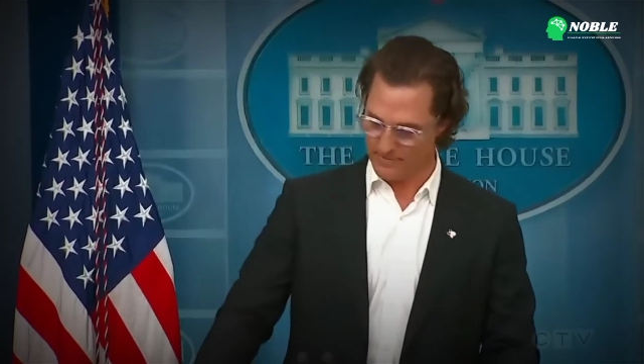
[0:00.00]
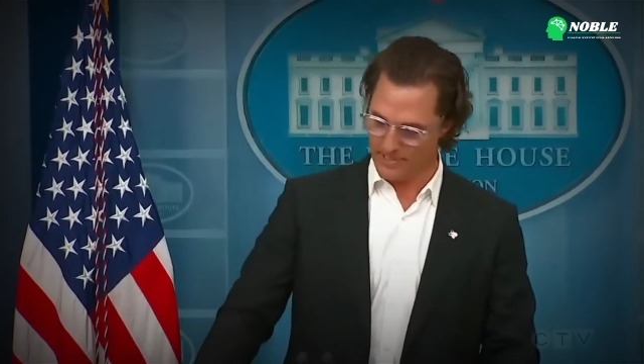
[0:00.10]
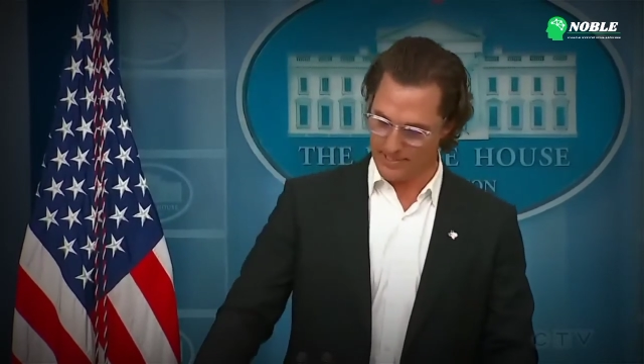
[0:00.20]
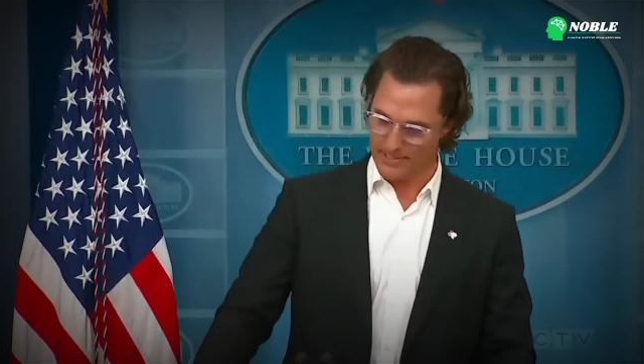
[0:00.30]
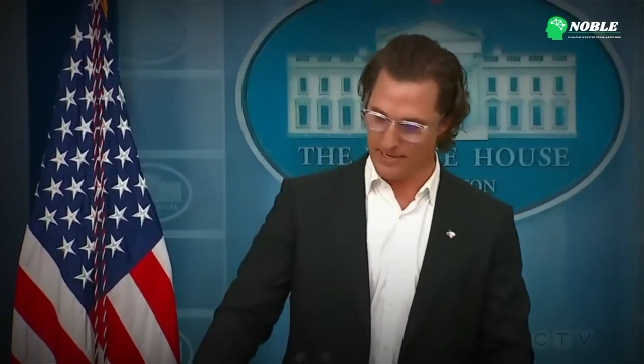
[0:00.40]

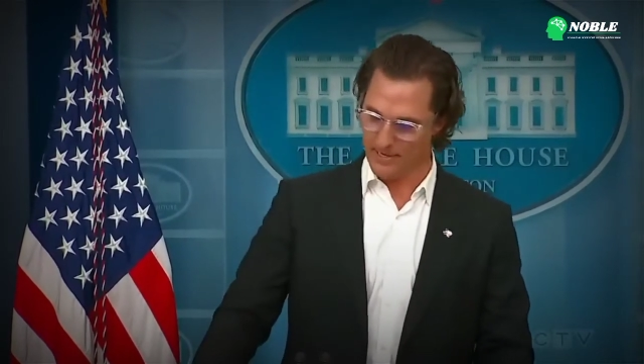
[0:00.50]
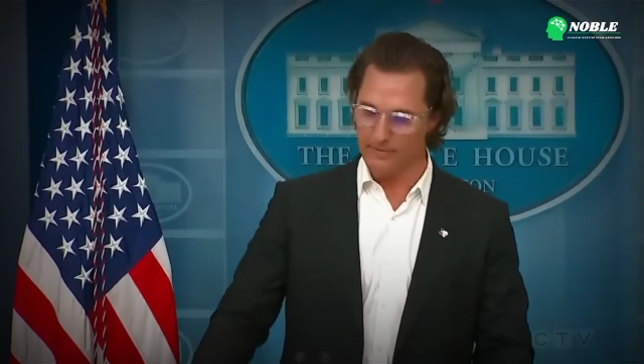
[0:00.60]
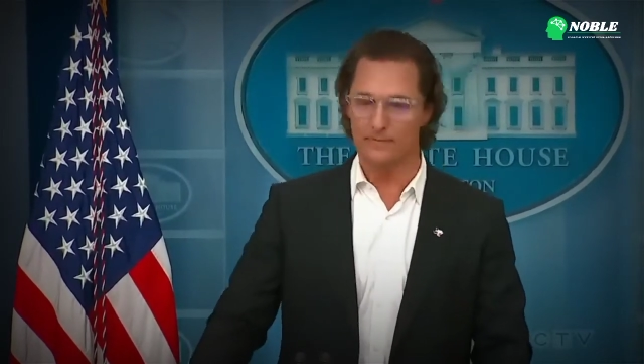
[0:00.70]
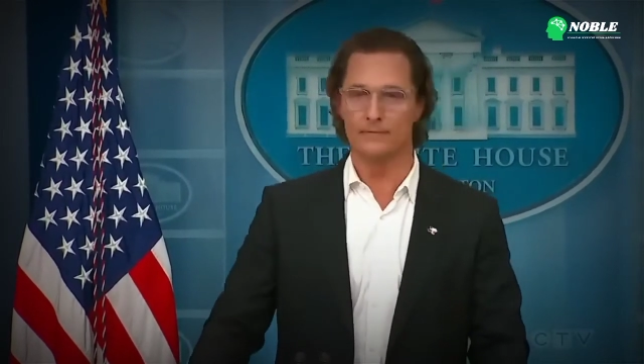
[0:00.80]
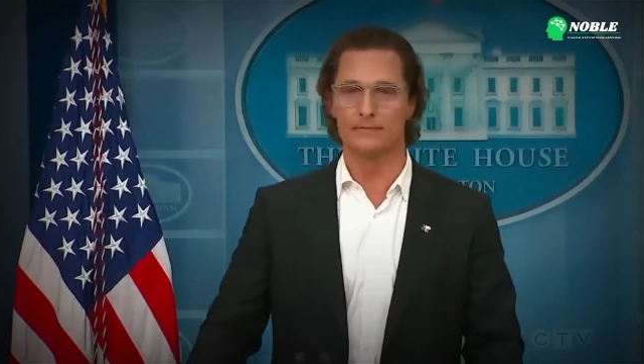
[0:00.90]
They
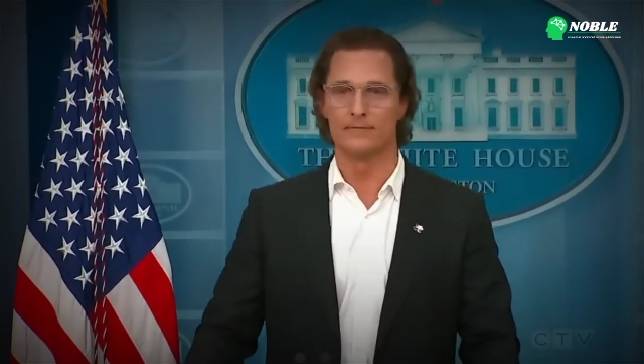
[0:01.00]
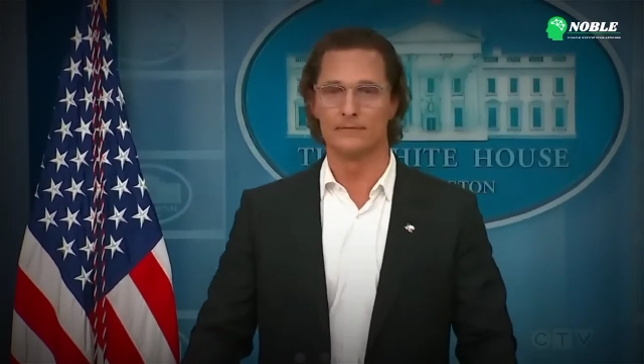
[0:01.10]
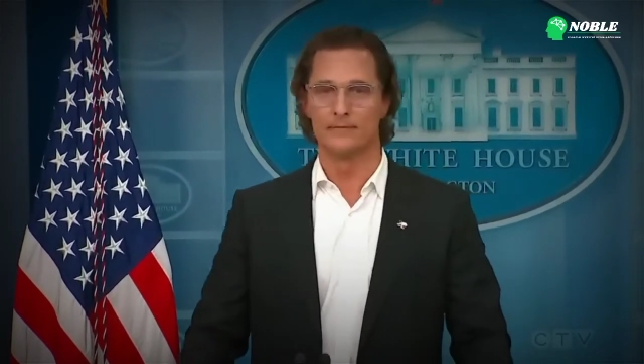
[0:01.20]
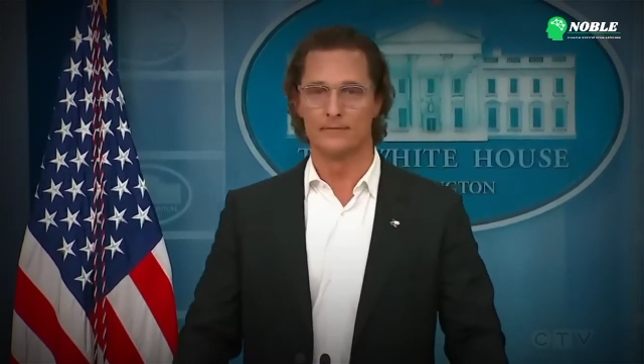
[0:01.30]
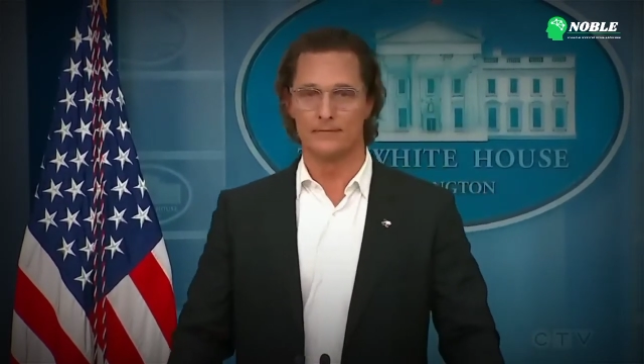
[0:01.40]
said
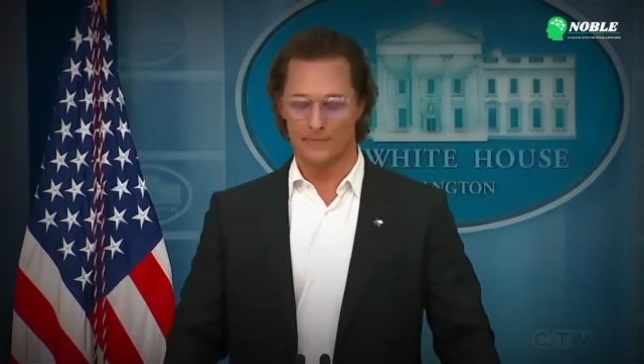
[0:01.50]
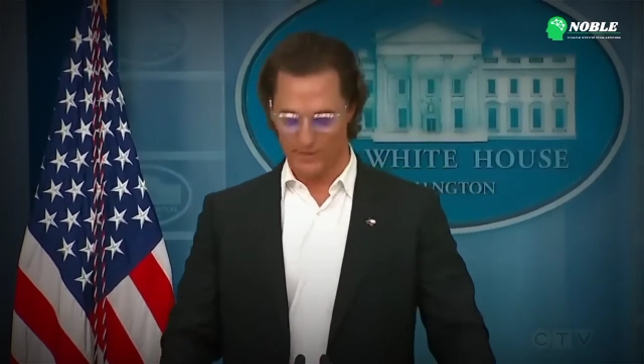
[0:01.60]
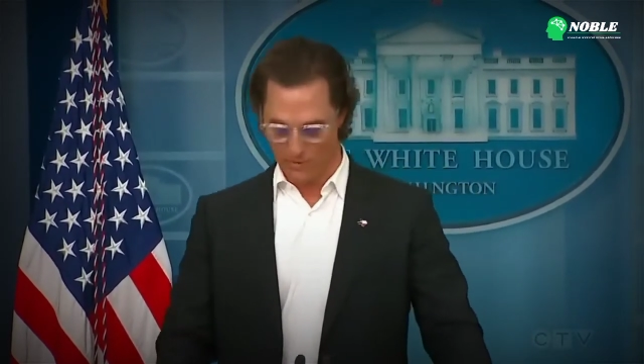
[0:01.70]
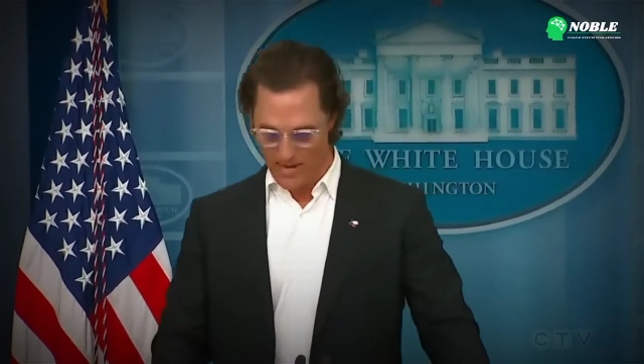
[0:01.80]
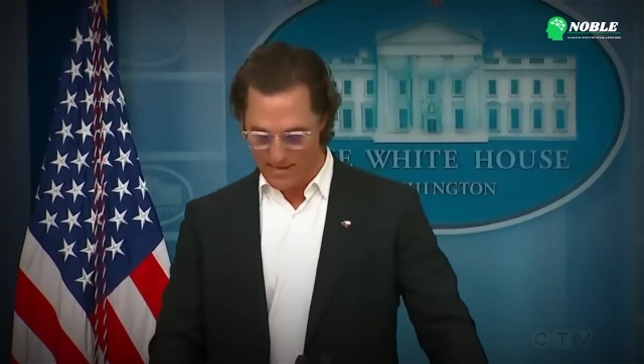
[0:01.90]

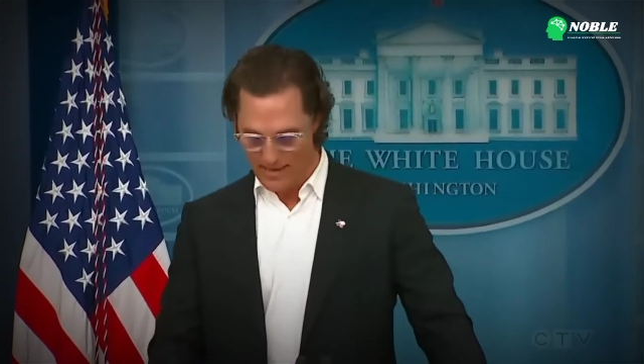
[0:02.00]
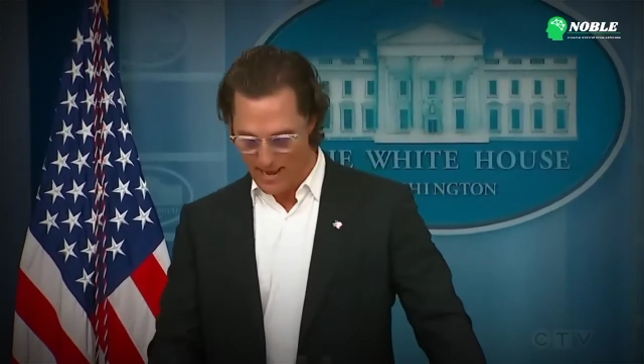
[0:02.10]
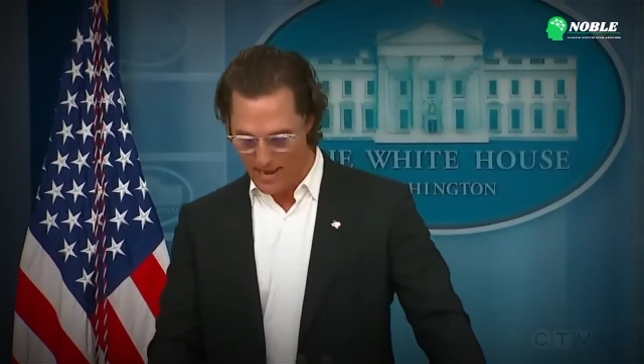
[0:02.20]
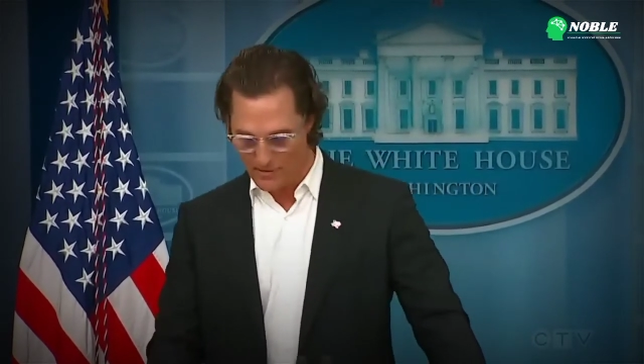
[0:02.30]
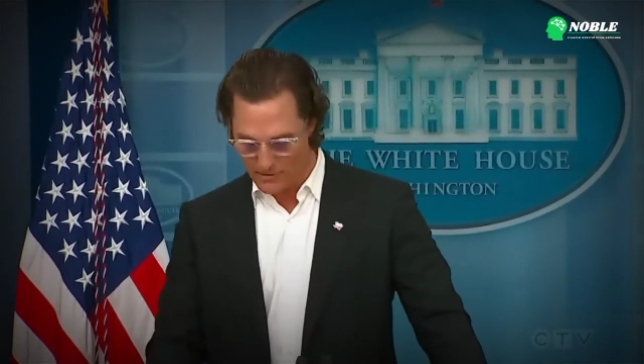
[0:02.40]
around the
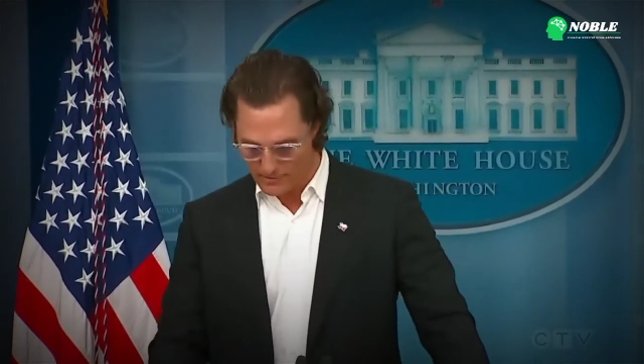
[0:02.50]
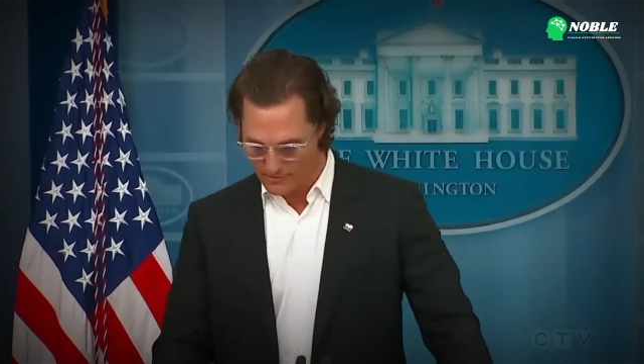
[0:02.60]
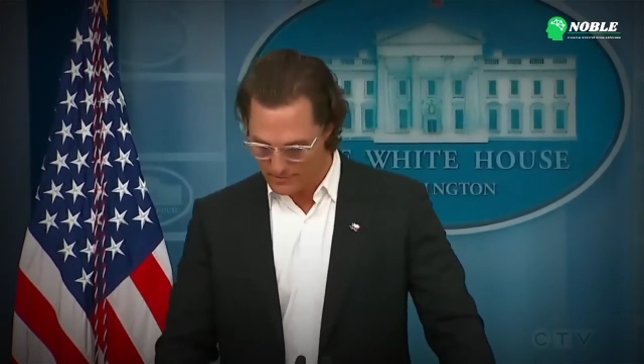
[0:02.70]
house,